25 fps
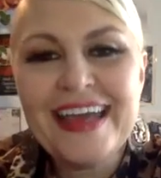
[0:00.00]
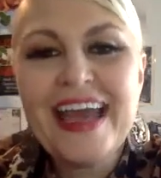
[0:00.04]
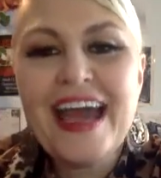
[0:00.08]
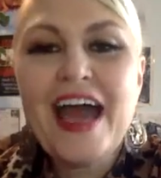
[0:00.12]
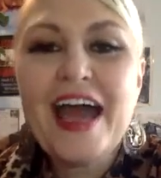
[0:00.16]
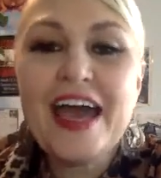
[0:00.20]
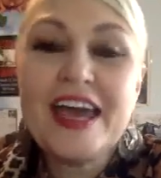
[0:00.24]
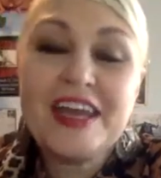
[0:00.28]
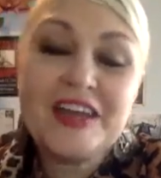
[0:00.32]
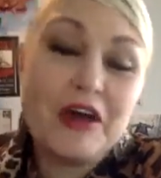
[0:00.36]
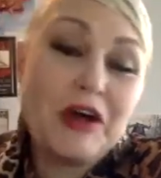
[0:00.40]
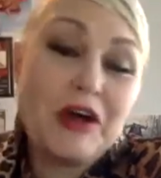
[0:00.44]

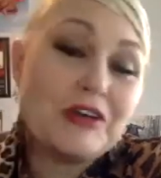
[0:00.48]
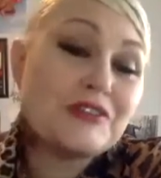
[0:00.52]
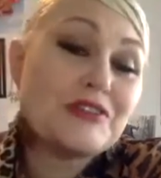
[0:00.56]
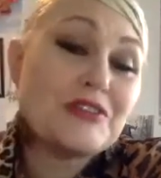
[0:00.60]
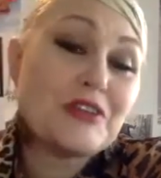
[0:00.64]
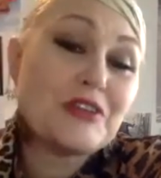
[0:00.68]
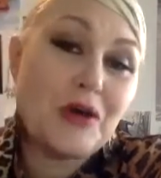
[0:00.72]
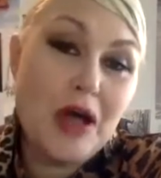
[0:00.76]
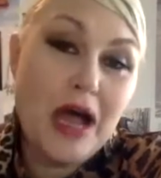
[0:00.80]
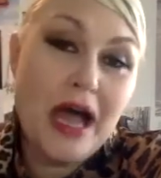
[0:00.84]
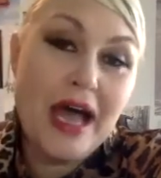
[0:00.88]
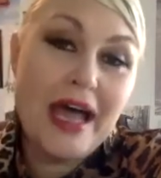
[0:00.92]
And
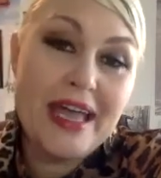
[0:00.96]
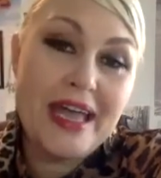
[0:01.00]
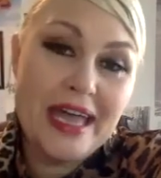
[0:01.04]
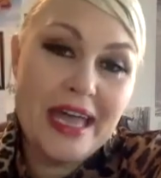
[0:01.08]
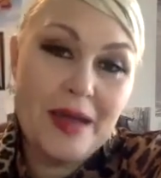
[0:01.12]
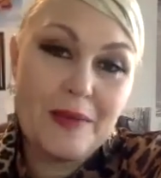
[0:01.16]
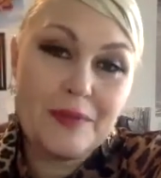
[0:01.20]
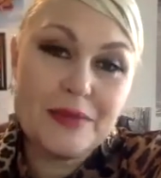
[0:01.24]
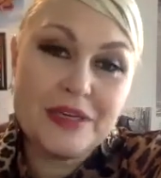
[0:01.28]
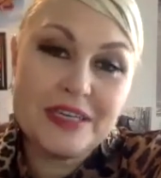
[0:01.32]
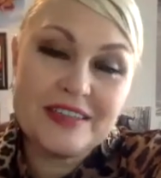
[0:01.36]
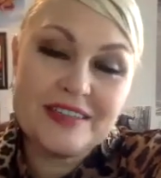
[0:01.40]
also, I
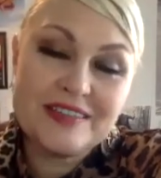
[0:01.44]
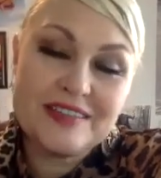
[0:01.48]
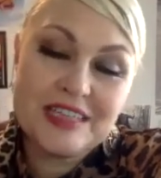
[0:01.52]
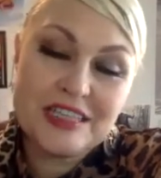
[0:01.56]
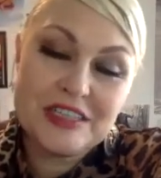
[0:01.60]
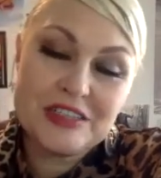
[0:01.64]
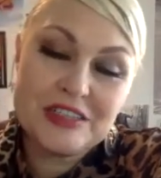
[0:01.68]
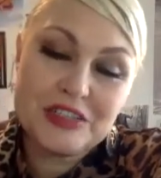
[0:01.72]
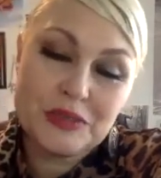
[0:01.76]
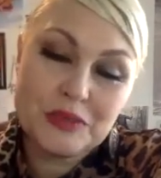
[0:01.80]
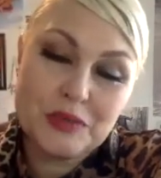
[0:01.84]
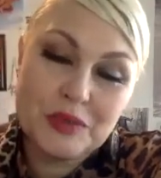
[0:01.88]
am an
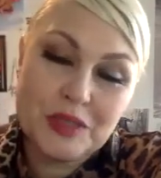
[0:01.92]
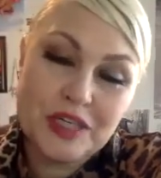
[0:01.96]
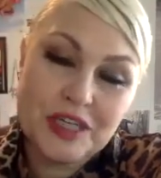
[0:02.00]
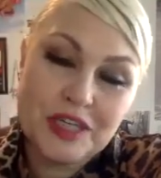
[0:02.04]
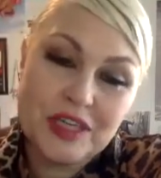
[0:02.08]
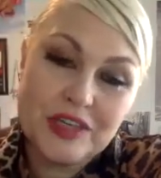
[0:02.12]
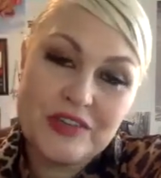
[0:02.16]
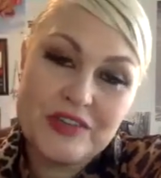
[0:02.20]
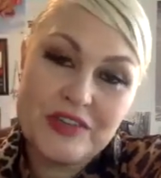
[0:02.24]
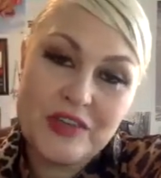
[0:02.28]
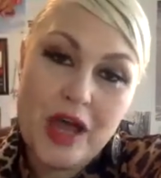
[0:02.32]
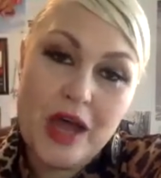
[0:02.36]
essential worker,
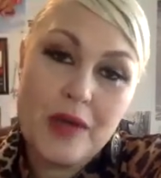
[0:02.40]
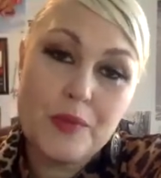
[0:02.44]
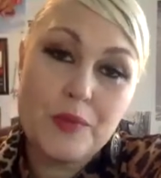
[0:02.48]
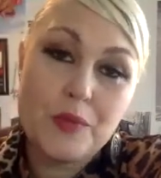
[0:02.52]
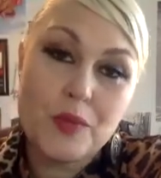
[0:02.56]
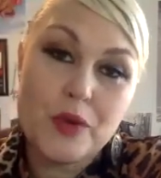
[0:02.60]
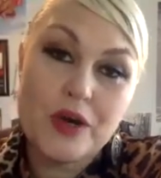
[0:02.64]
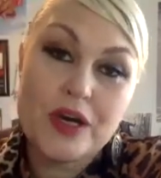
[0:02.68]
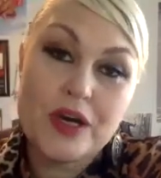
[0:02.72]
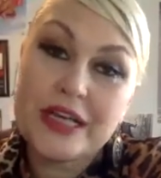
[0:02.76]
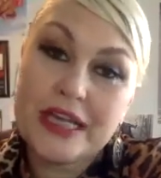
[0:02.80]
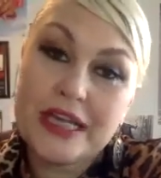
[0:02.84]
so I'm
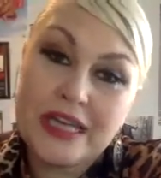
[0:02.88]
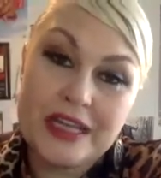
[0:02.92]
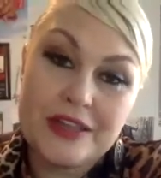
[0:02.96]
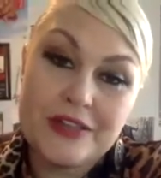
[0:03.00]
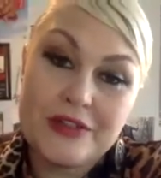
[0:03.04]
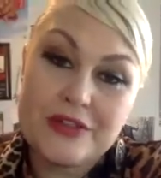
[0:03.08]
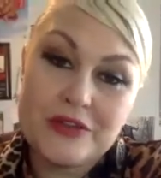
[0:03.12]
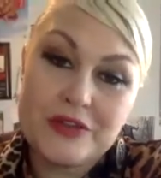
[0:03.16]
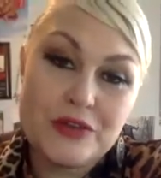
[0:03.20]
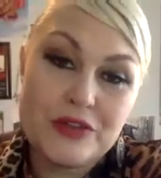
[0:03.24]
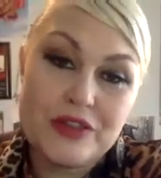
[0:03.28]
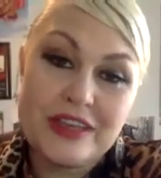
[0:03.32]
working
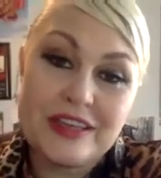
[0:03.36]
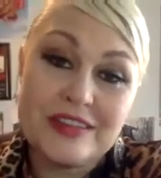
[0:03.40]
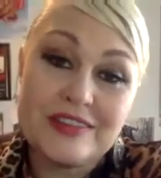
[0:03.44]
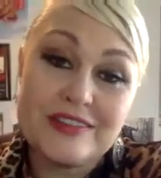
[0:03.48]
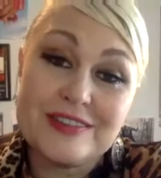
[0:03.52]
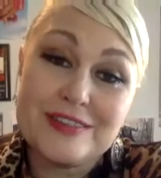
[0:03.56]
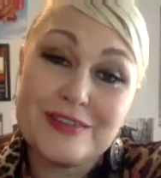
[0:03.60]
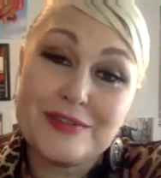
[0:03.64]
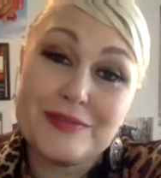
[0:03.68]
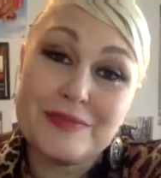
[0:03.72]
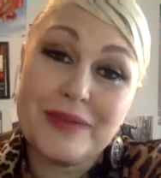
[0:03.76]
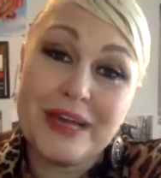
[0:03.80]
through this.
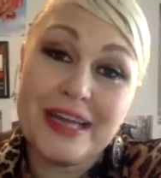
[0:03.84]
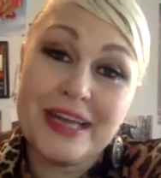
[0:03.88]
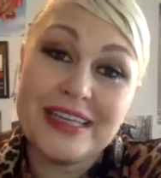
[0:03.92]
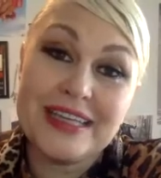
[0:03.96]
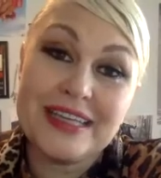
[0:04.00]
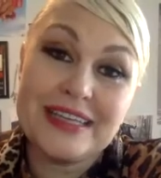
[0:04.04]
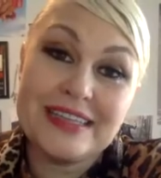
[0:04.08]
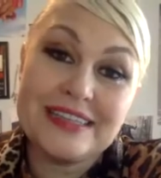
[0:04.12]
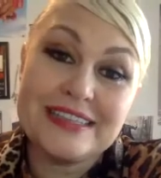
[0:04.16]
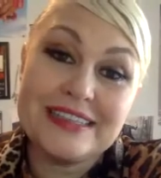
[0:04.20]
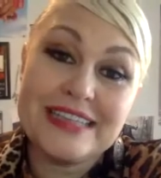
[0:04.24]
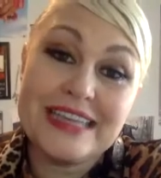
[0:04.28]
So
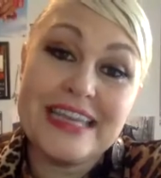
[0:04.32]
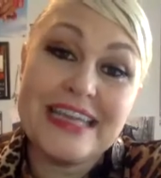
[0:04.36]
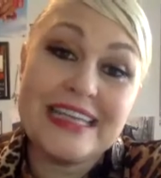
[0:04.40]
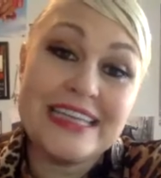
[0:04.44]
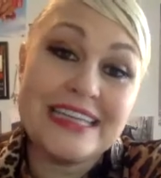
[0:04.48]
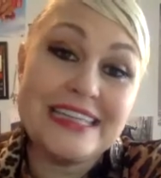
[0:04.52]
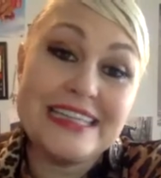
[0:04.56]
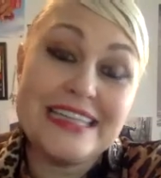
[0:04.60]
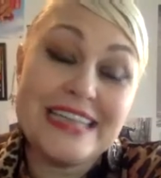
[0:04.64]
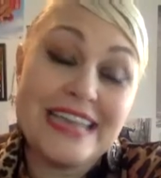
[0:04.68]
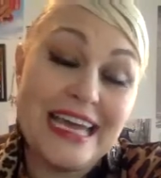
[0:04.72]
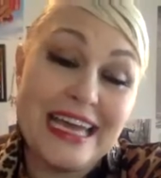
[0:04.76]
my day to
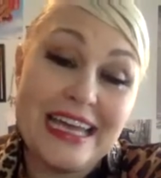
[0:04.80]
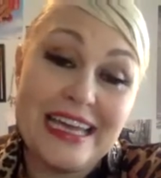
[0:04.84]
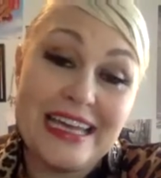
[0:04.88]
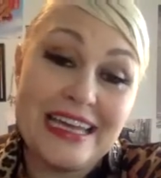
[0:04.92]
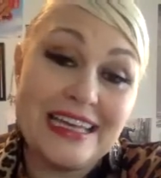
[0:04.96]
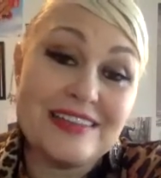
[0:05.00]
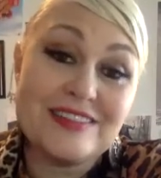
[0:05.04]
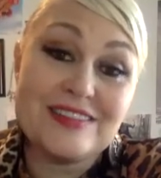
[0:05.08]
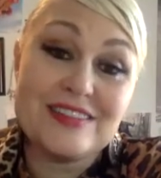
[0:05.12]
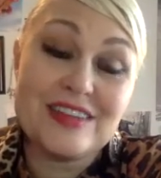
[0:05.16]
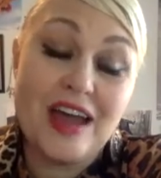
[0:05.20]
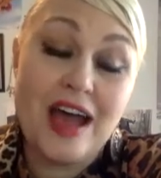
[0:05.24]
day
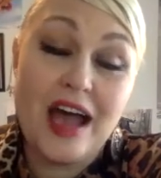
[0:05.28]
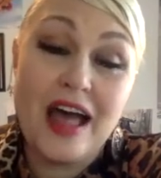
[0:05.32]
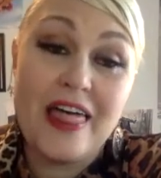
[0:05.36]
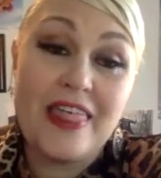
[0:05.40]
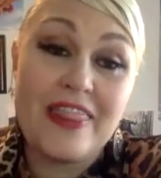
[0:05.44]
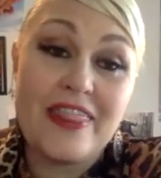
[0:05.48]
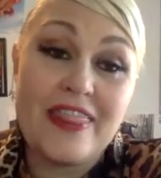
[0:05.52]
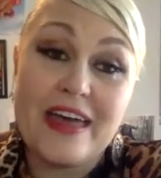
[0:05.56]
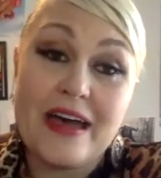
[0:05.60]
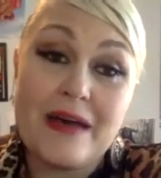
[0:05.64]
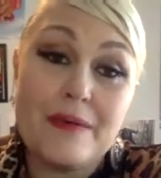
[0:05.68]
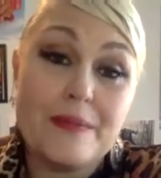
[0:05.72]
is not
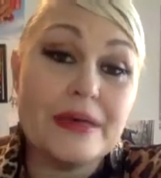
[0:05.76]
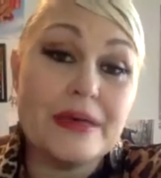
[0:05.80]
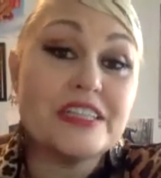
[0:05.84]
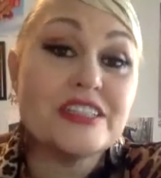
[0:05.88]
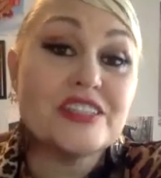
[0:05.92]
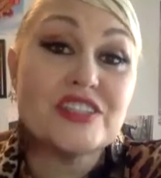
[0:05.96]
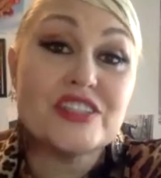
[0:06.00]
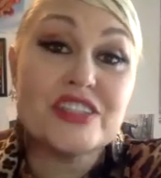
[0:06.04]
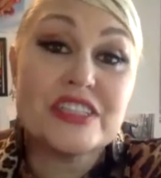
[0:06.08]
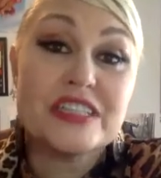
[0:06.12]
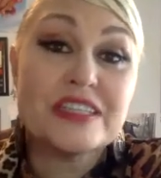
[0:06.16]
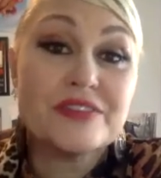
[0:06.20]
that
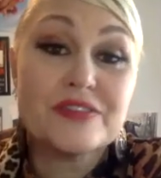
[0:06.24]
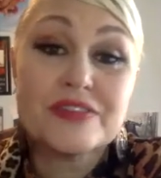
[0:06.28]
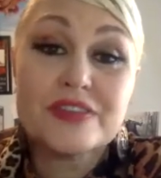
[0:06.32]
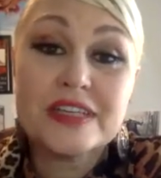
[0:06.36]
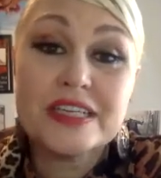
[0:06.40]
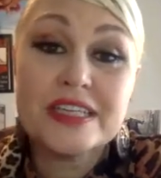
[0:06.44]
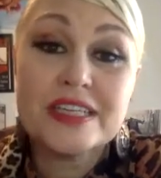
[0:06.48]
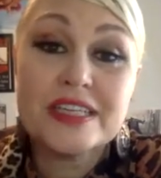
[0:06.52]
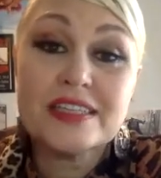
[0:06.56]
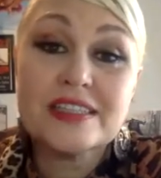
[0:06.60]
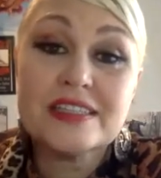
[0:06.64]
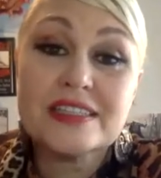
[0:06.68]
much
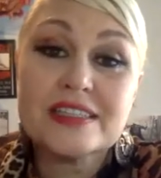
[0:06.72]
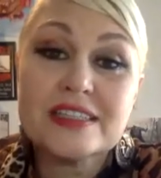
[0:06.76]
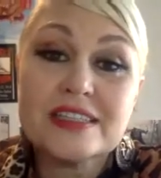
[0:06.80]
different.